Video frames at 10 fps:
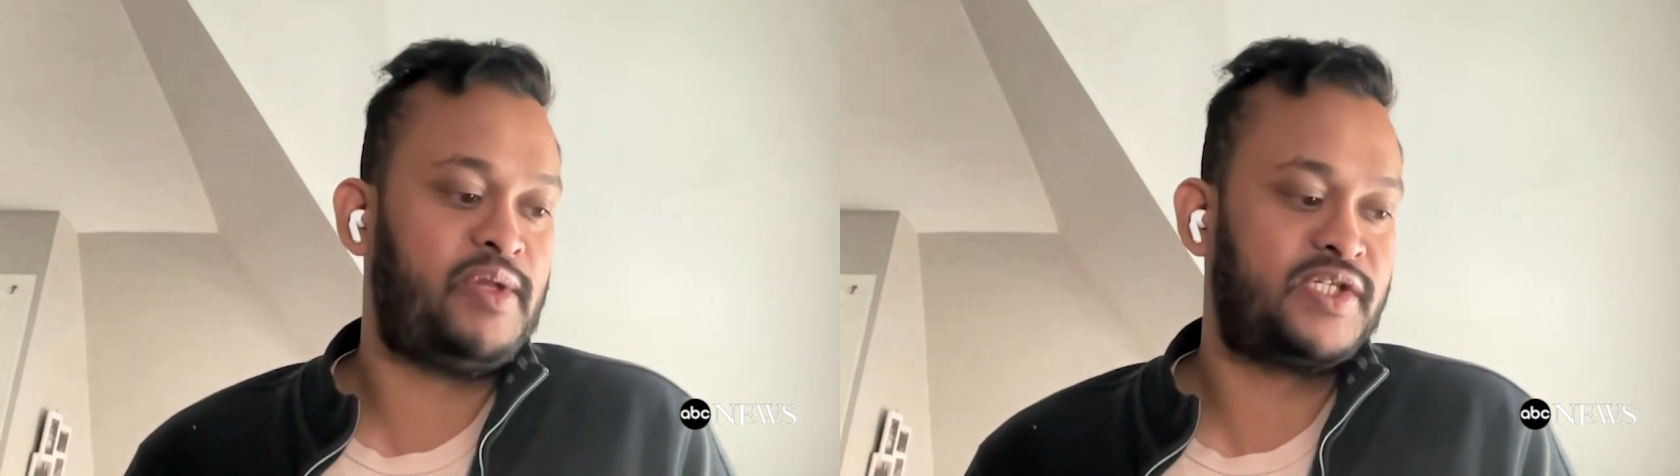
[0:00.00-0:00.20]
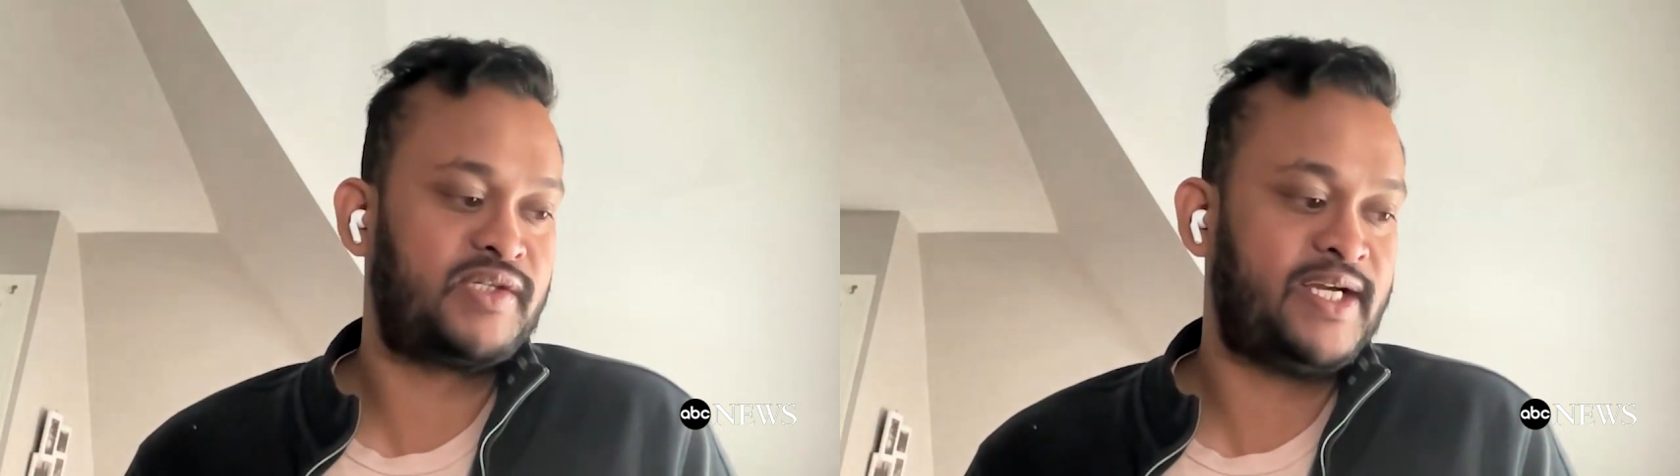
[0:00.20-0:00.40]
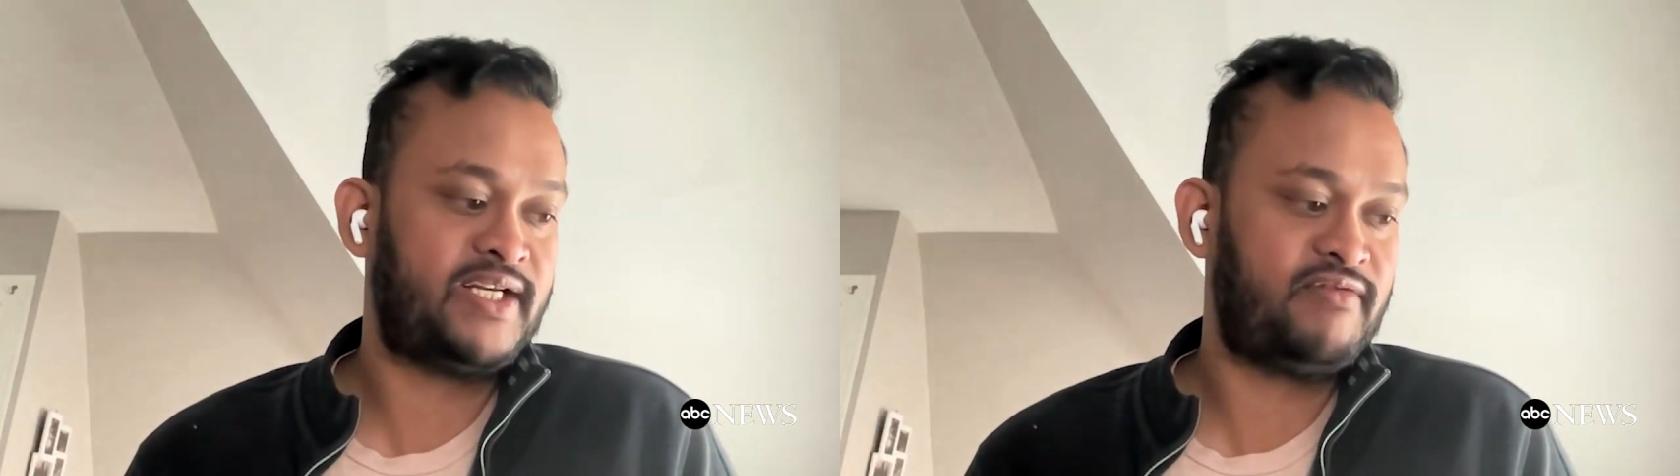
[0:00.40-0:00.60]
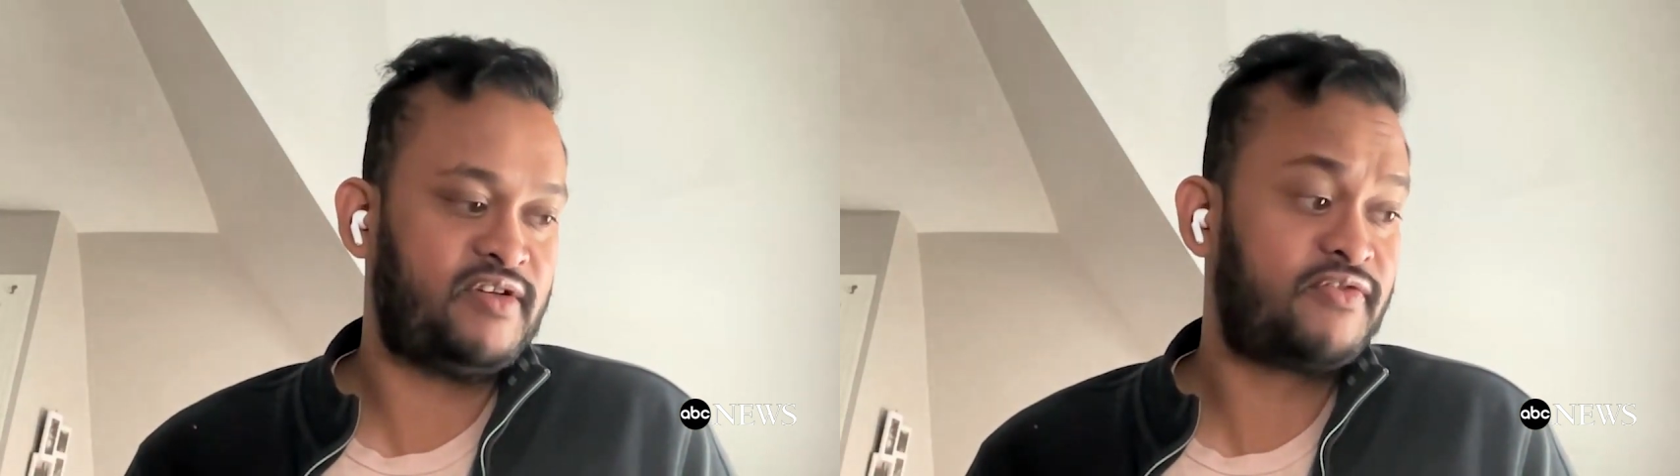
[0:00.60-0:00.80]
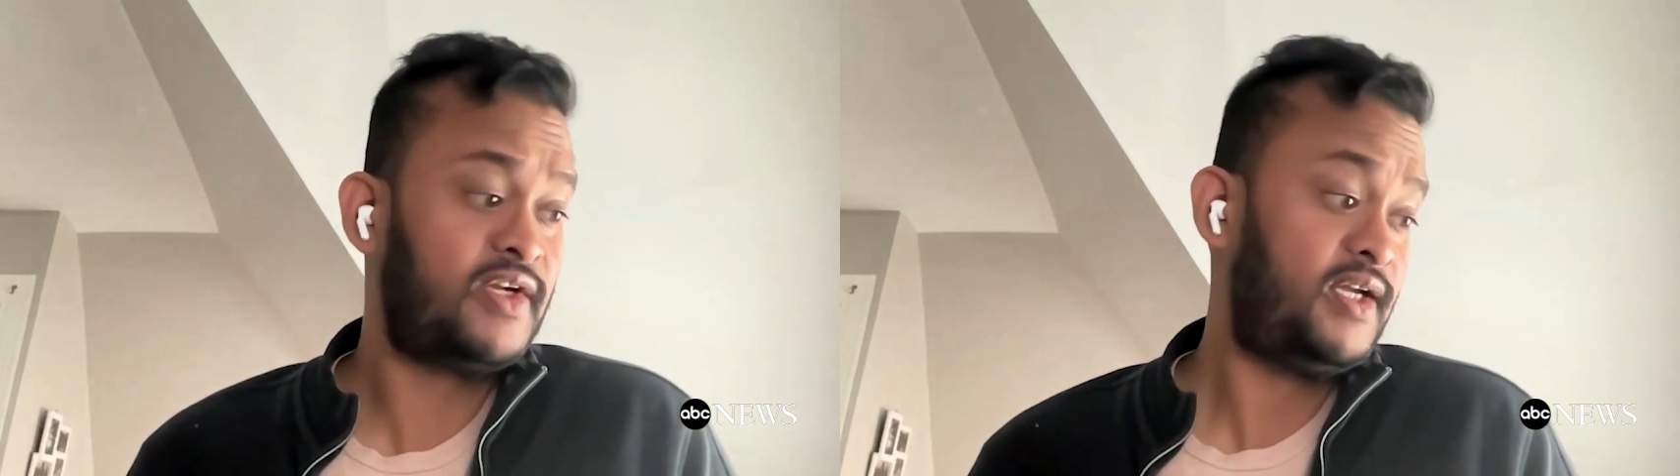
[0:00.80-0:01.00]
from the
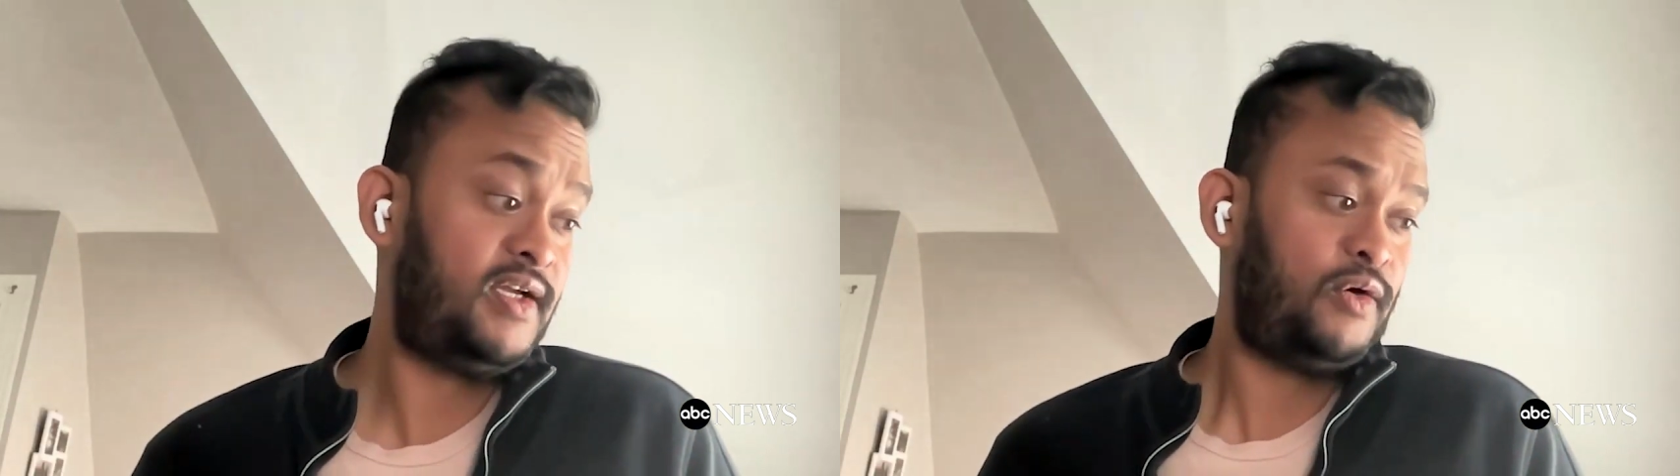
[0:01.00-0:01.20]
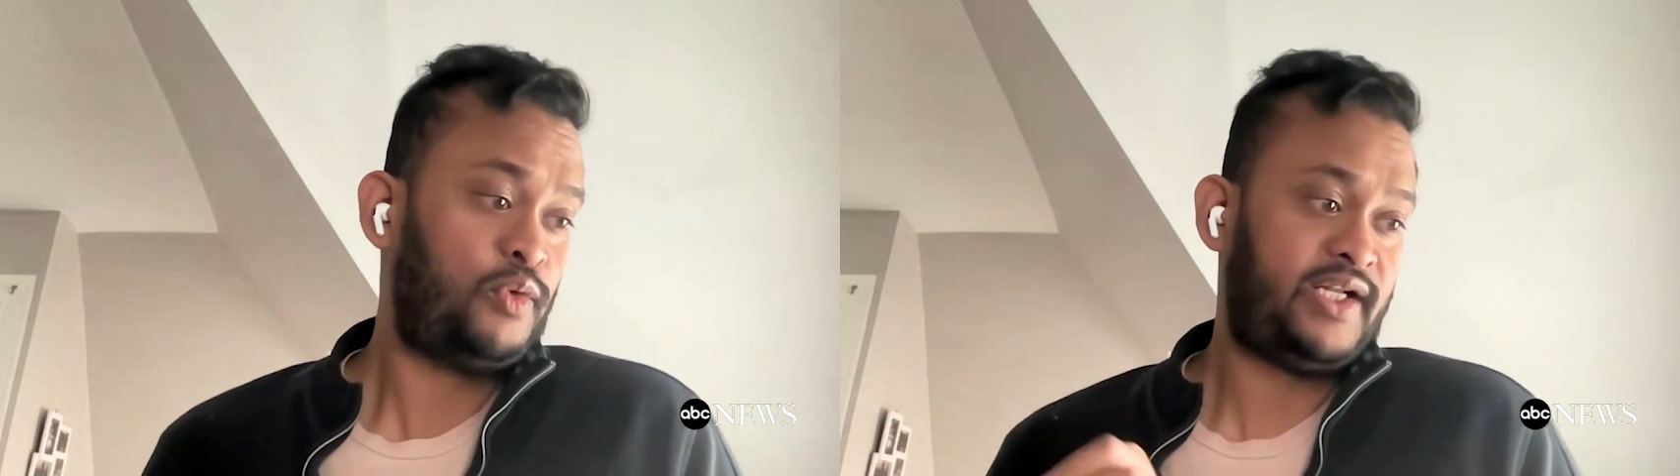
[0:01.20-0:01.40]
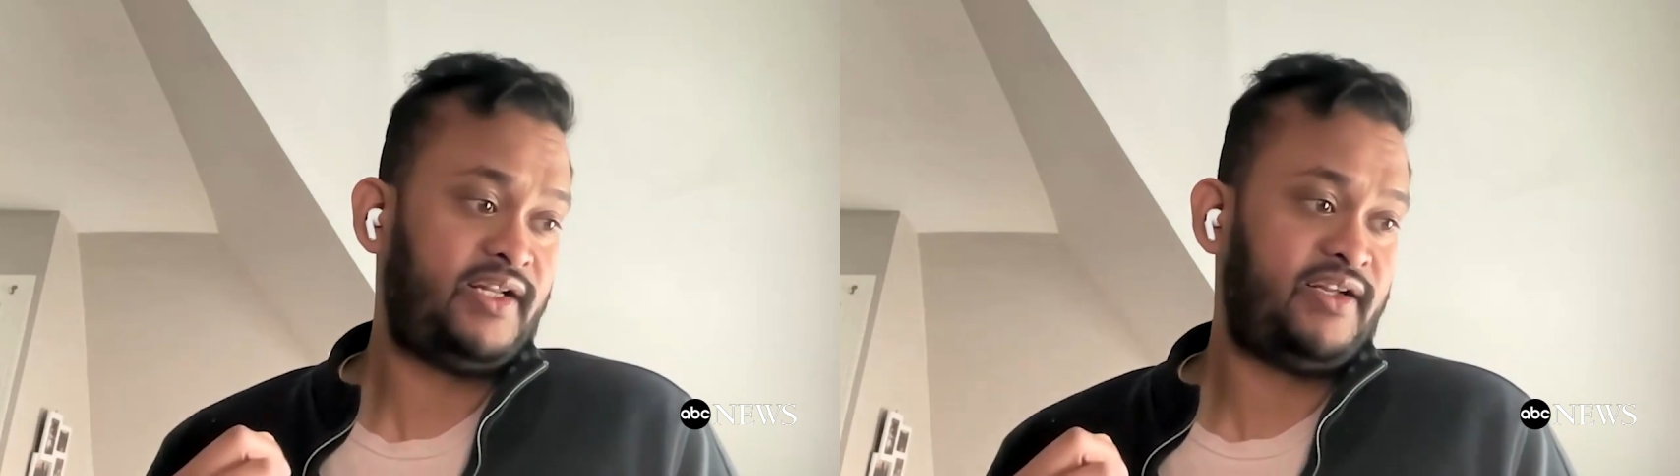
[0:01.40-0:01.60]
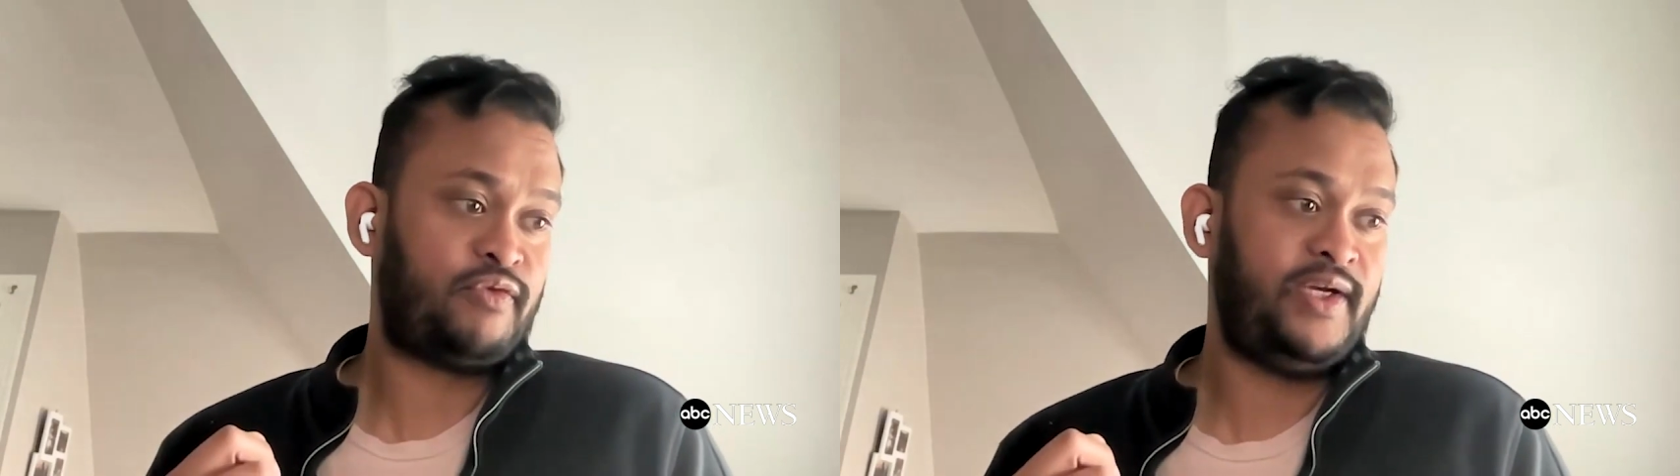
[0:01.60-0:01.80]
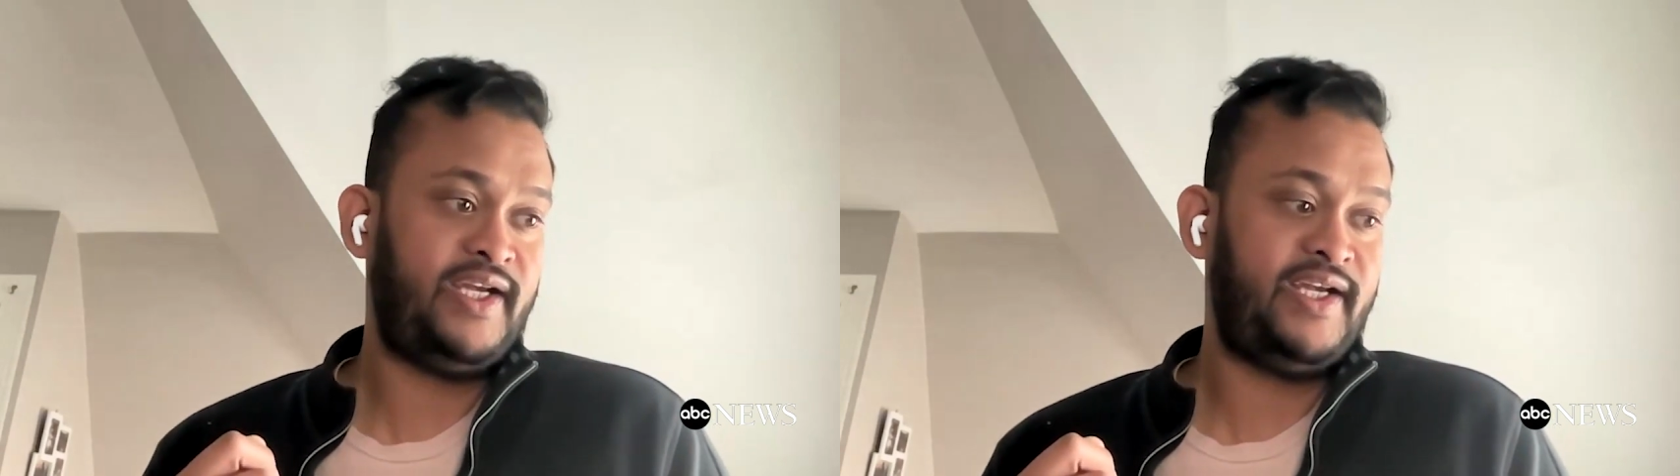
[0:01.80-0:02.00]
perspective of, well,
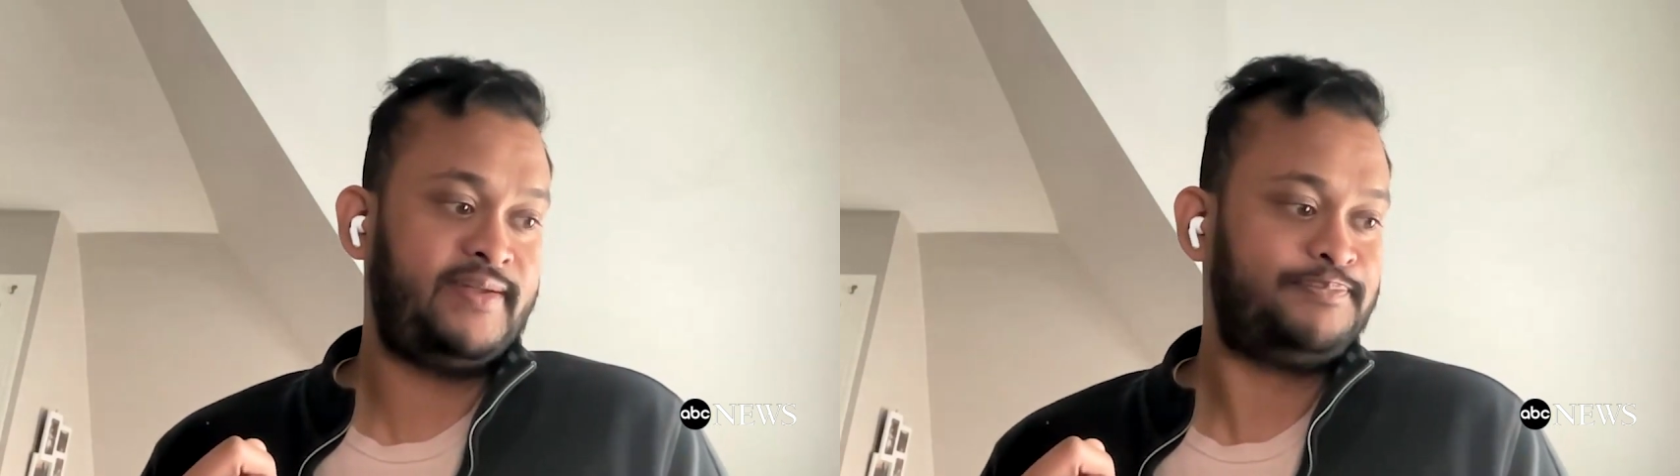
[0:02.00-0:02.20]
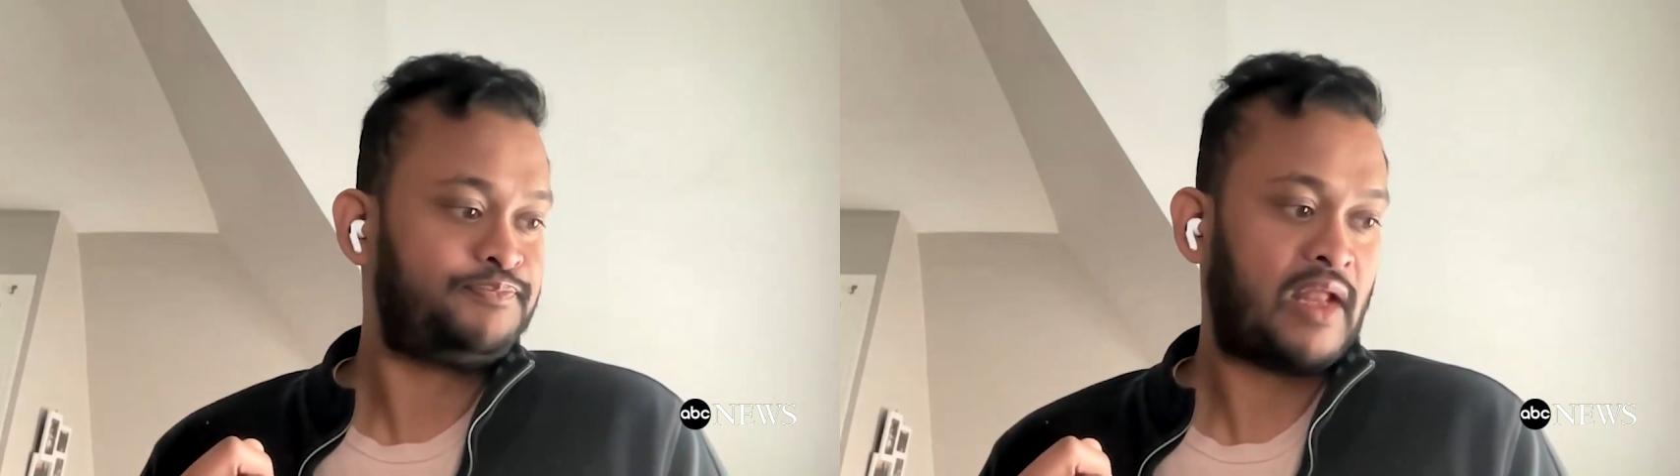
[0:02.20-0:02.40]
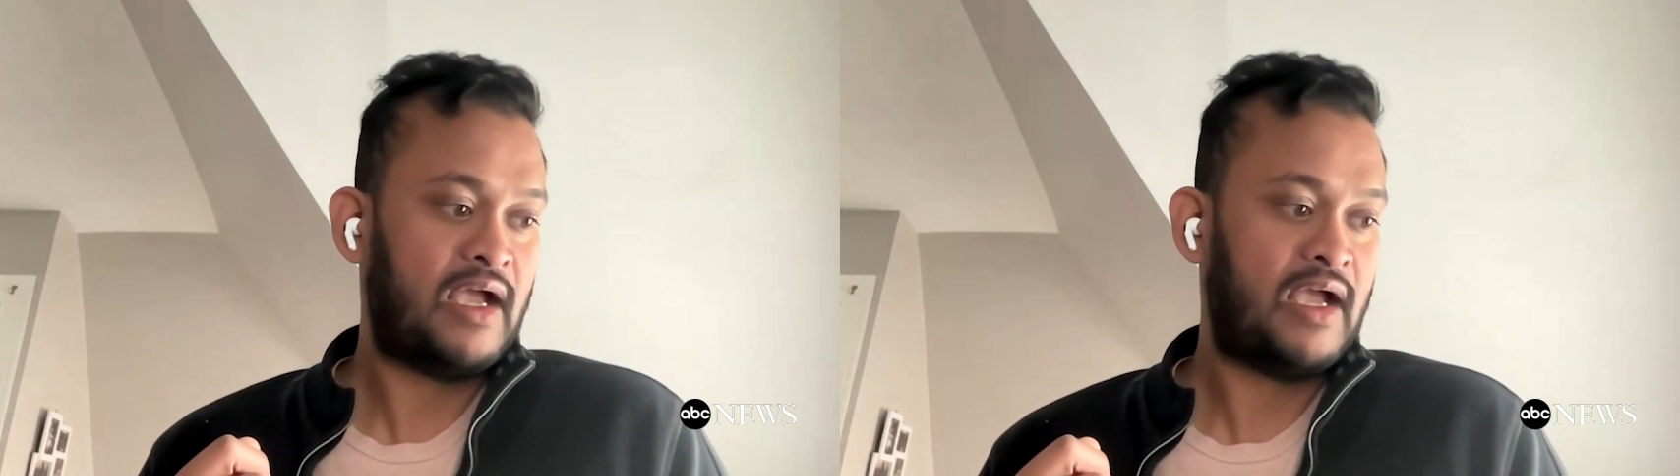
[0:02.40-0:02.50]
if we